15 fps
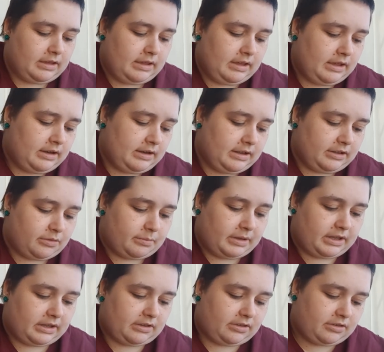in his
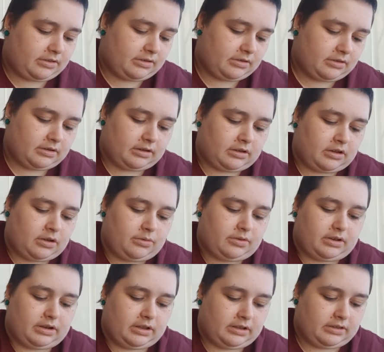mix, goes
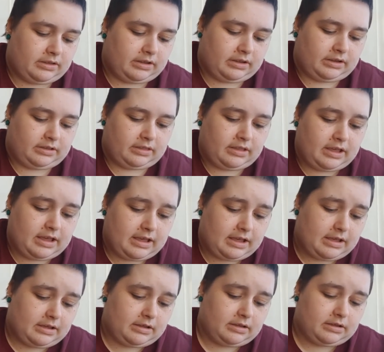in here, in
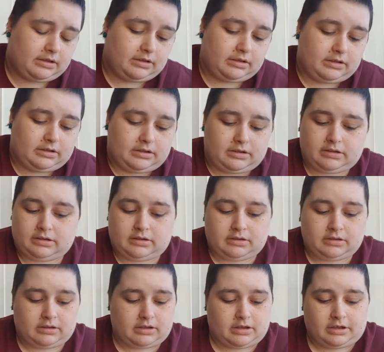there.
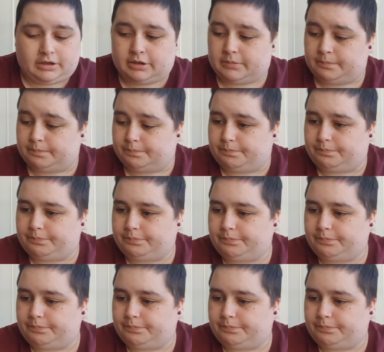And